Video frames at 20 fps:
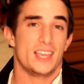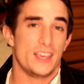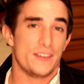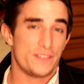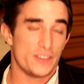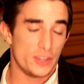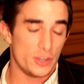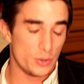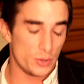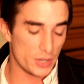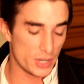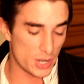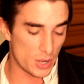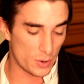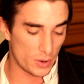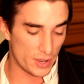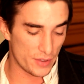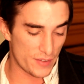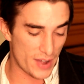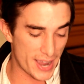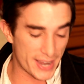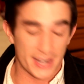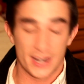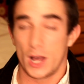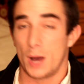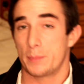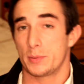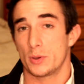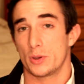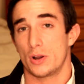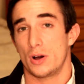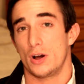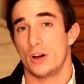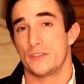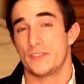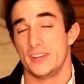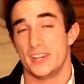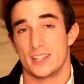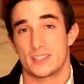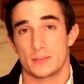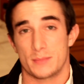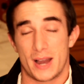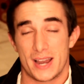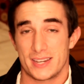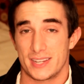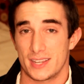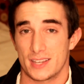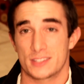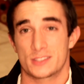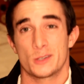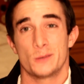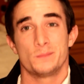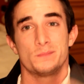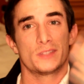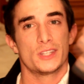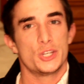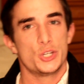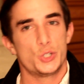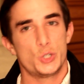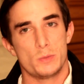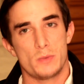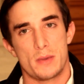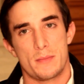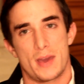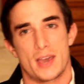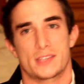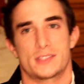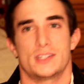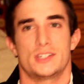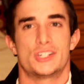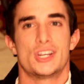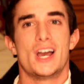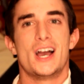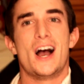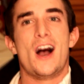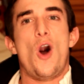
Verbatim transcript: If you, you know, if I can help you at all, if you need some ideas, shoot me a message.